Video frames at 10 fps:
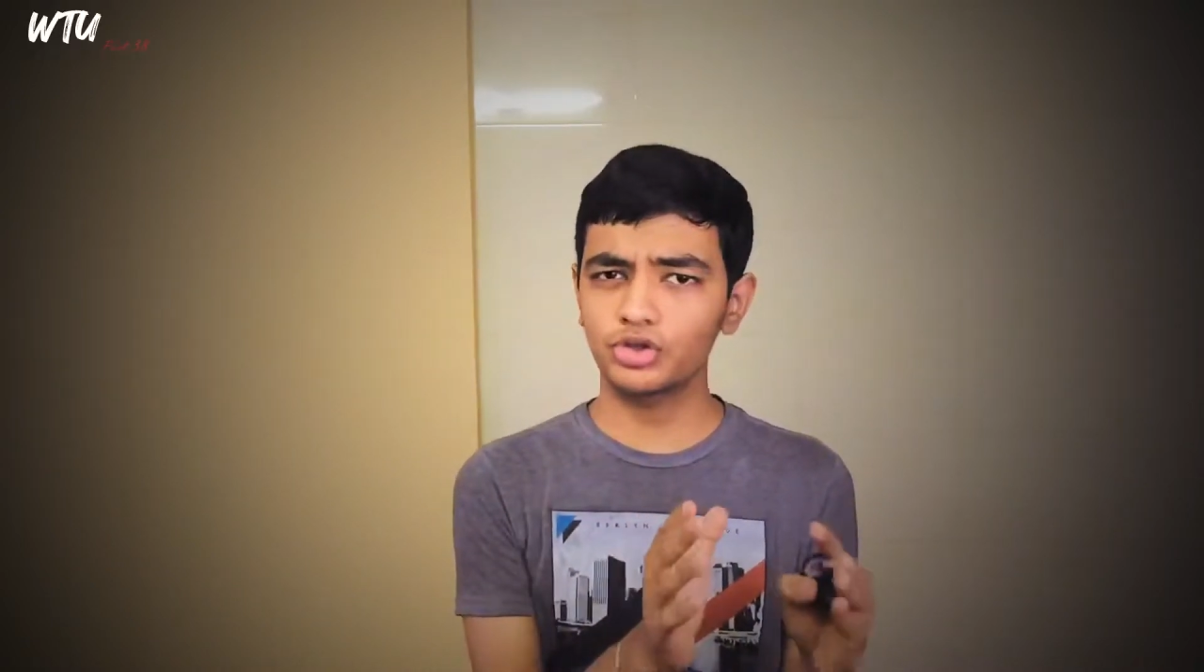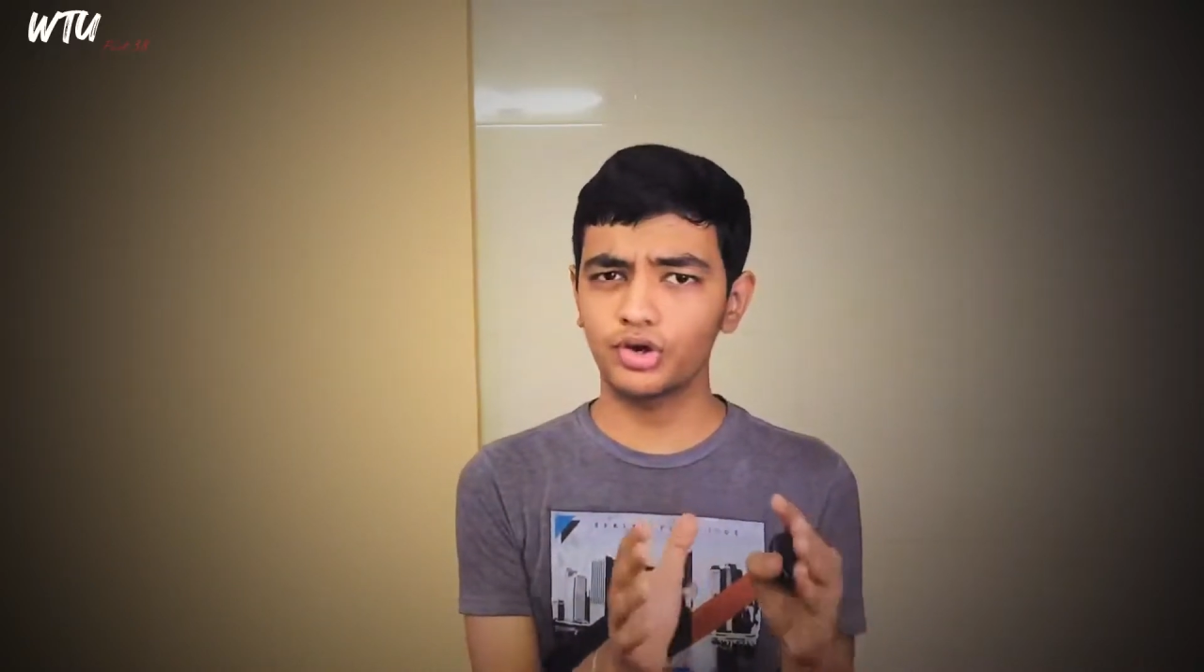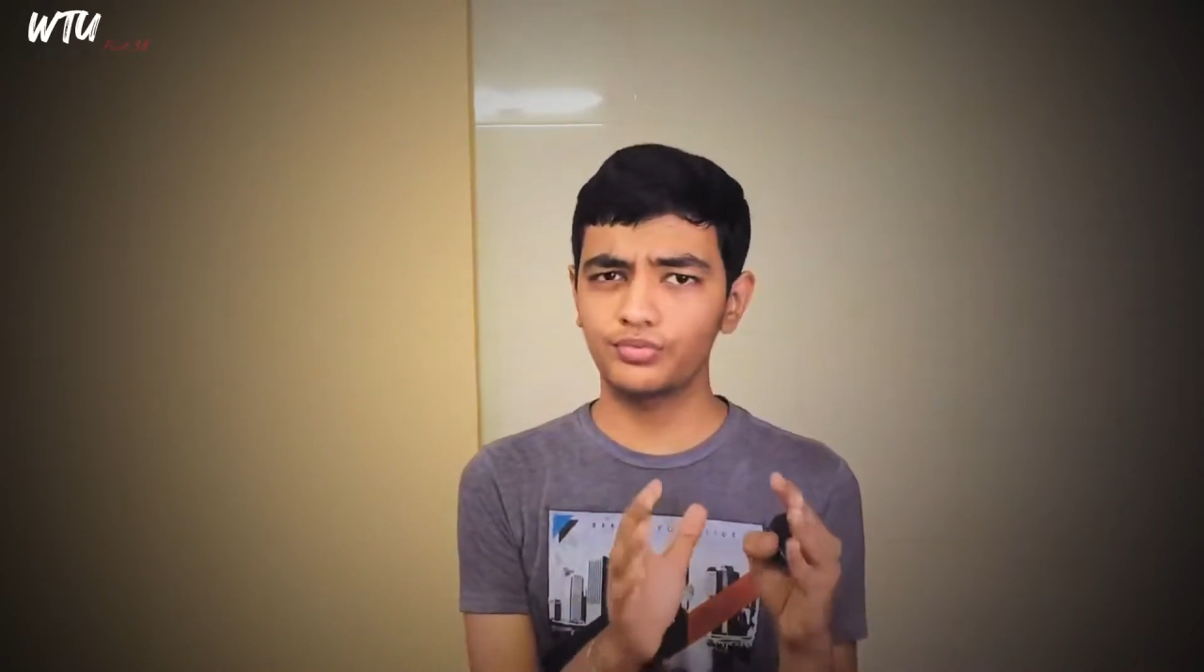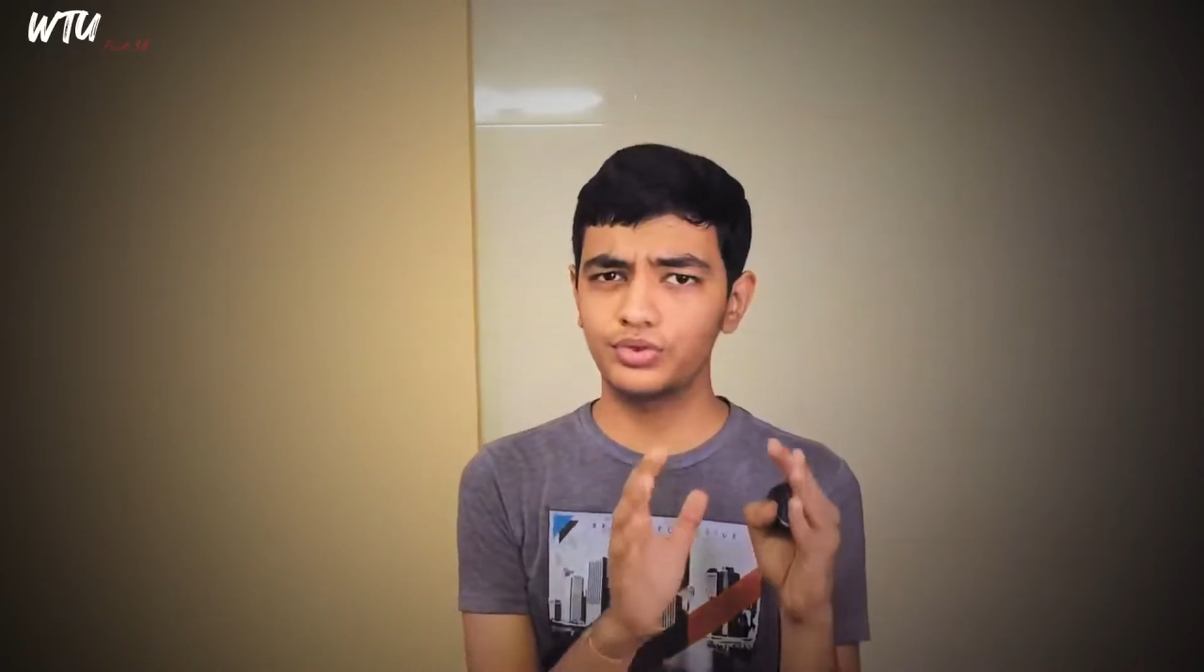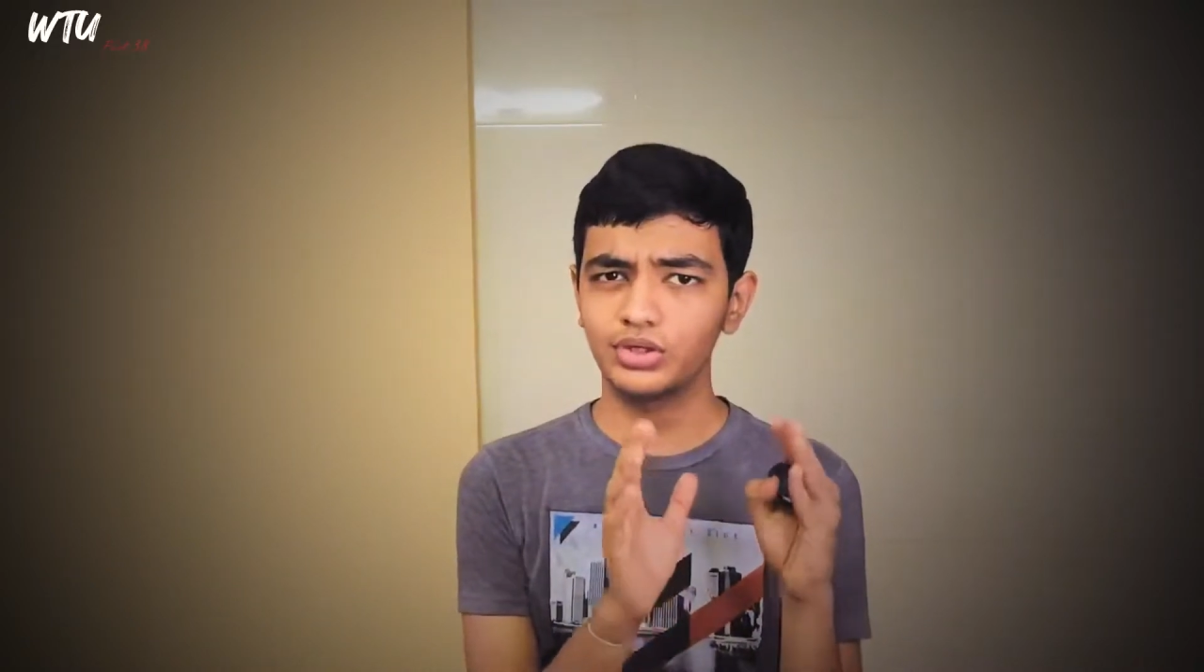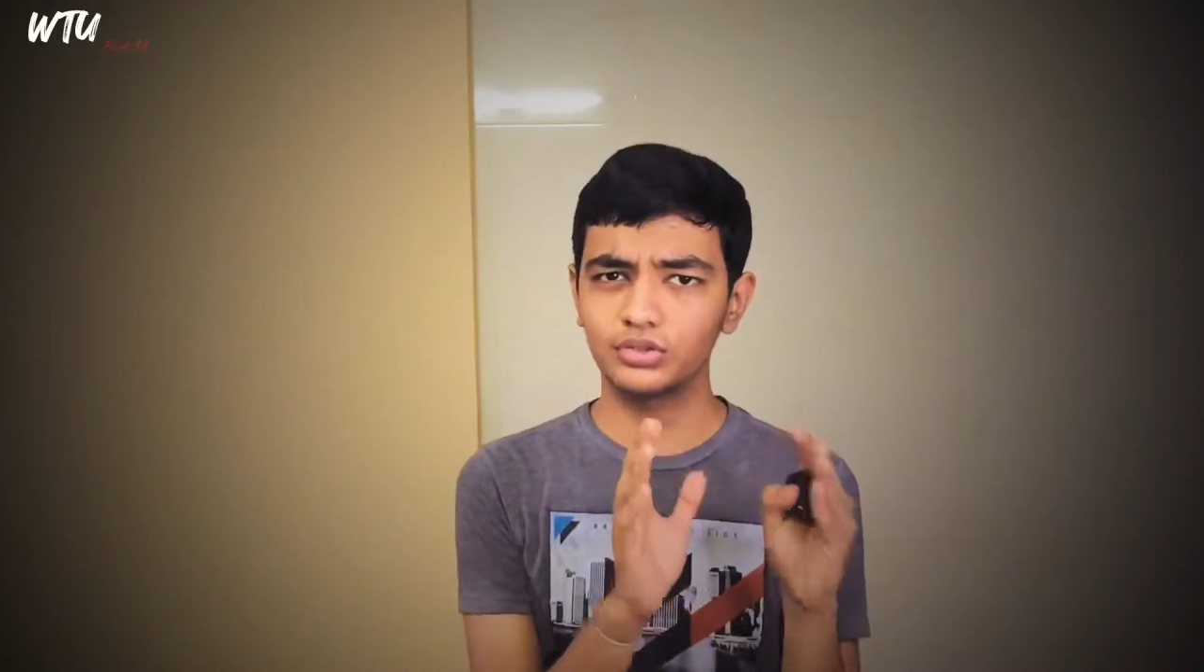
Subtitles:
of the